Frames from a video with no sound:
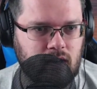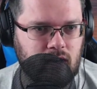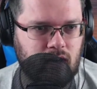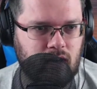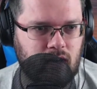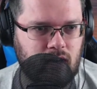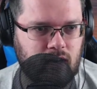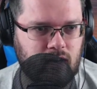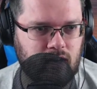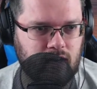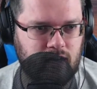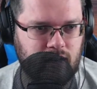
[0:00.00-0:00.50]

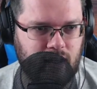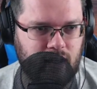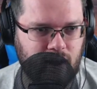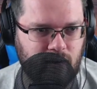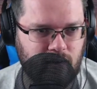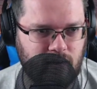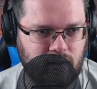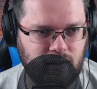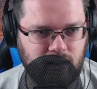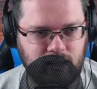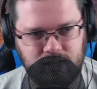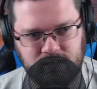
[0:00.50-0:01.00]

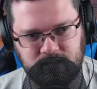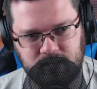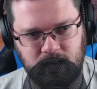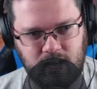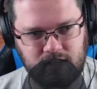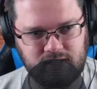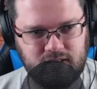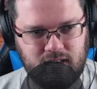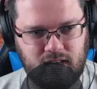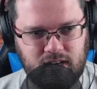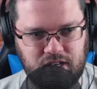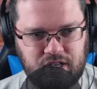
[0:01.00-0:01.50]
Aerial Ace, Night
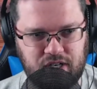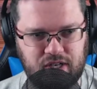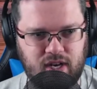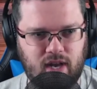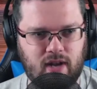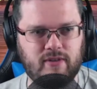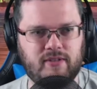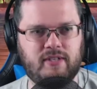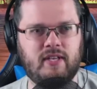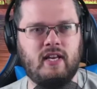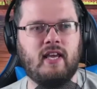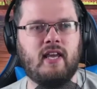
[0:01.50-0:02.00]
Slash,
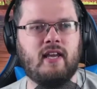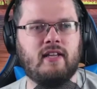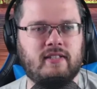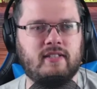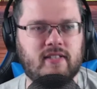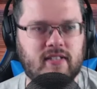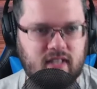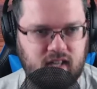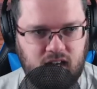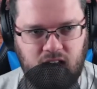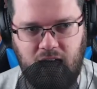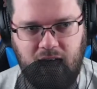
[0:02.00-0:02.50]
Shadow Sneak, and
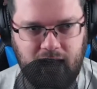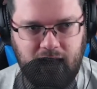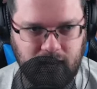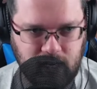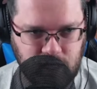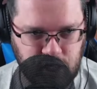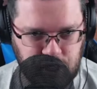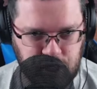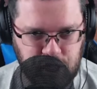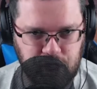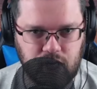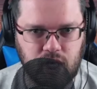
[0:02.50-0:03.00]

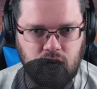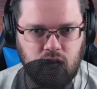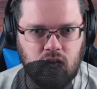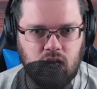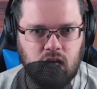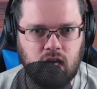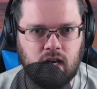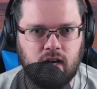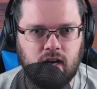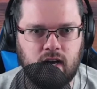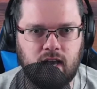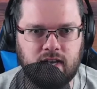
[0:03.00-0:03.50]
Slash.
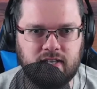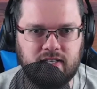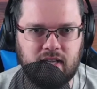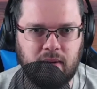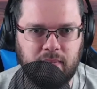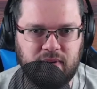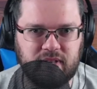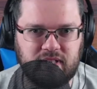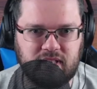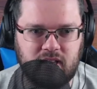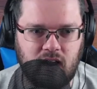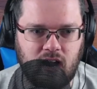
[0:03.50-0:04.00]
Next up
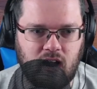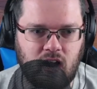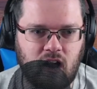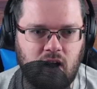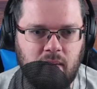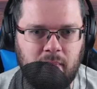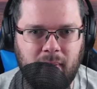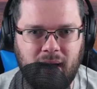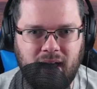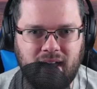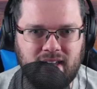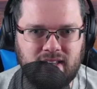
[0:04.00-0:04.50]
is
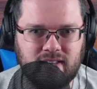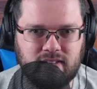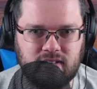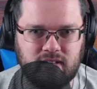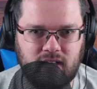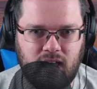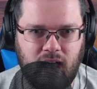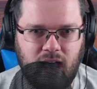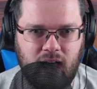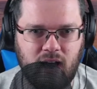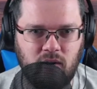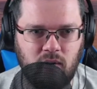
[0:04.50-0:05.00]
Terabyte,
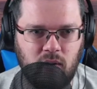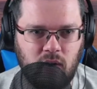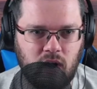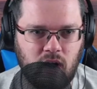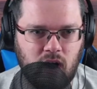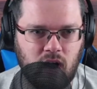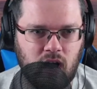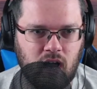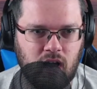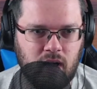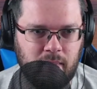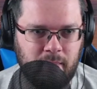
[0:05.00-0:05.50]
our
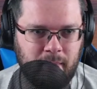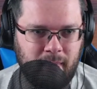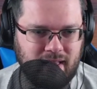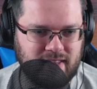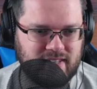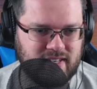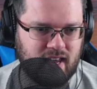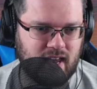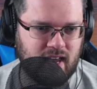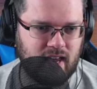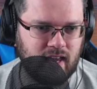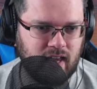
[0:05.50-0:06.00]

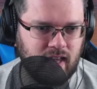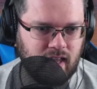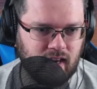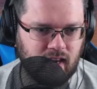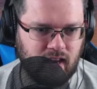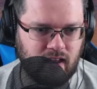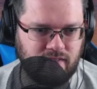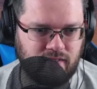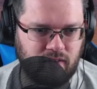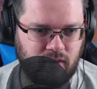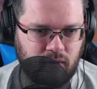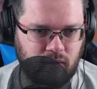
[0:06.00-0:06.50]
Metang,
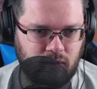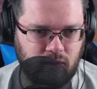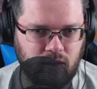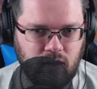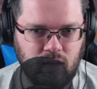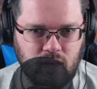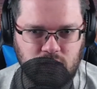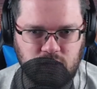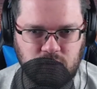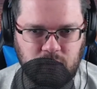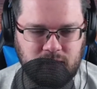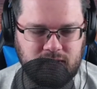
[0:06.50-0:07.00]
level
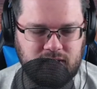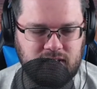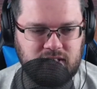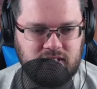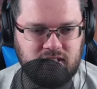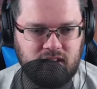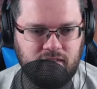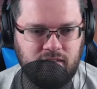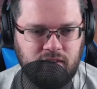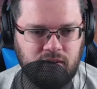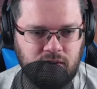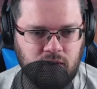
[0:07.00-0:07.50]

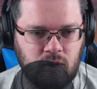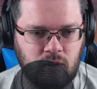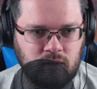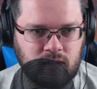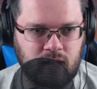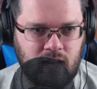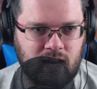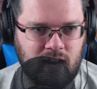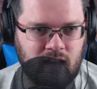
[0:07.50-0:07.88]
27, hold that